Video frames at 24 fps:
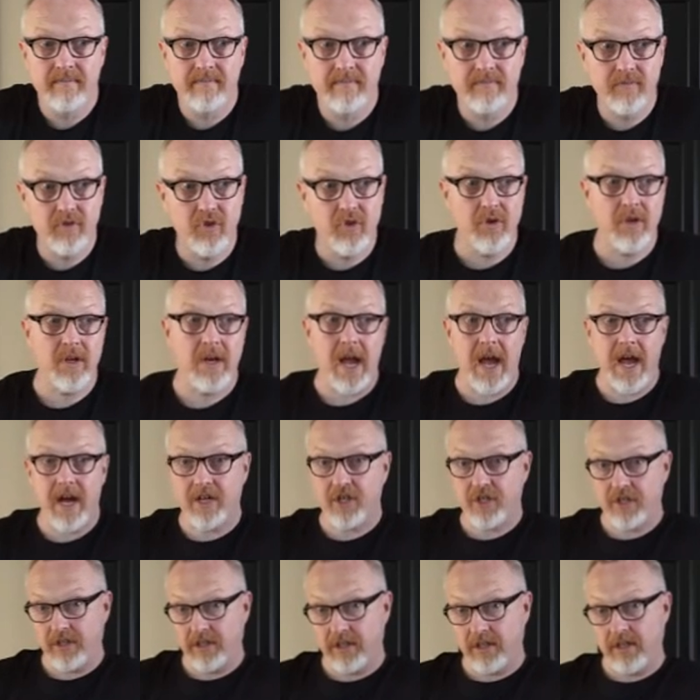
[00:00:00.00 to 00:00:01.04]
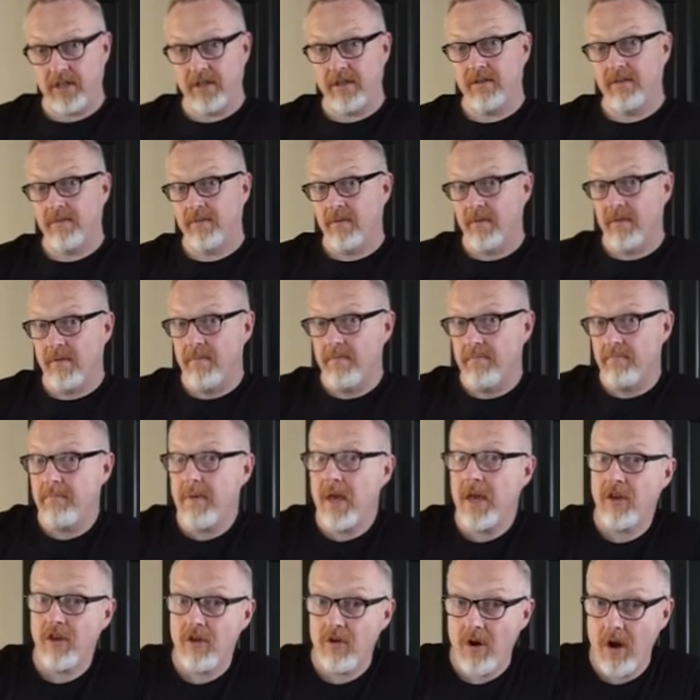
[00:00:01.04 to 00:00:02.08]
you can actually
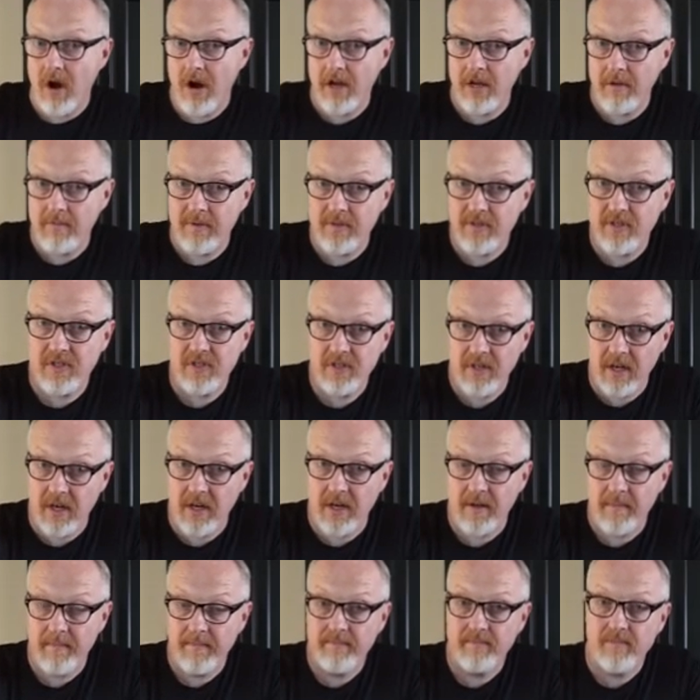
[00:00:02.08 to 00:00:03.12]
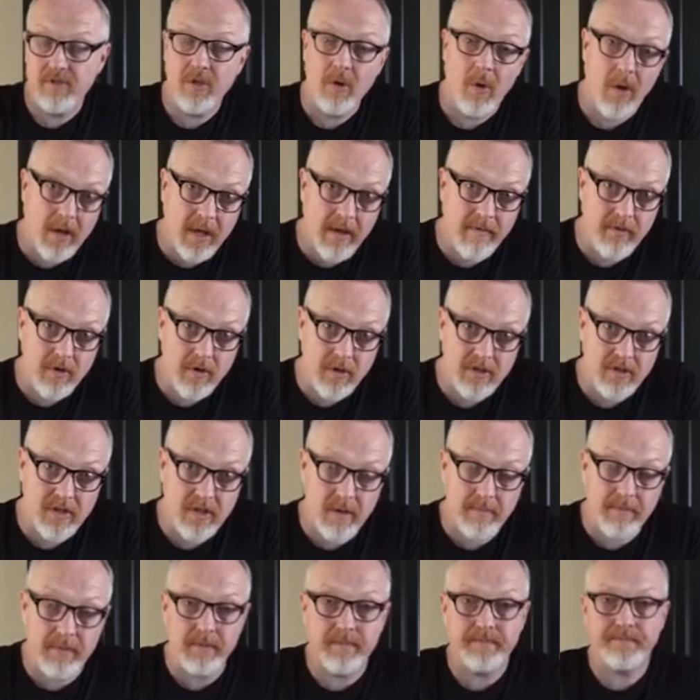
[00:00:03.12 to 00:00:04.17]
make your argument stick. So I'll give you an
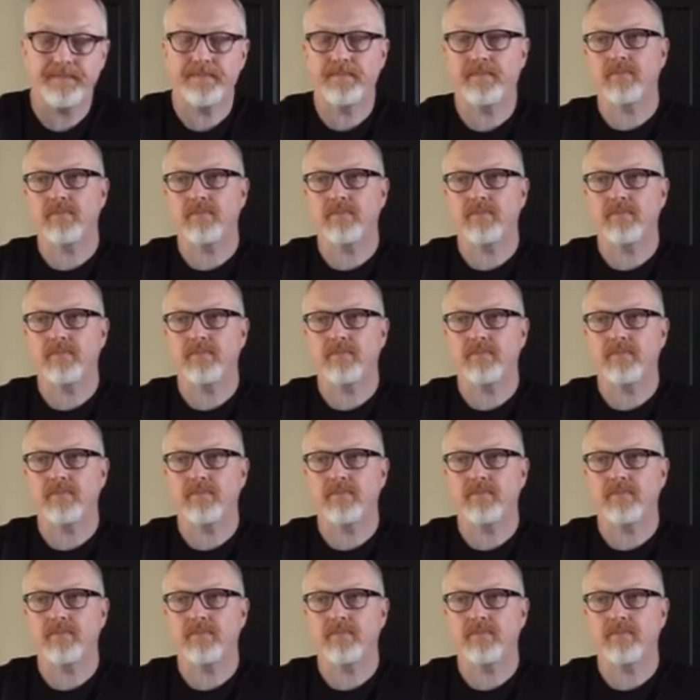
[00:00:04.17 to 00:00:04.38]
example.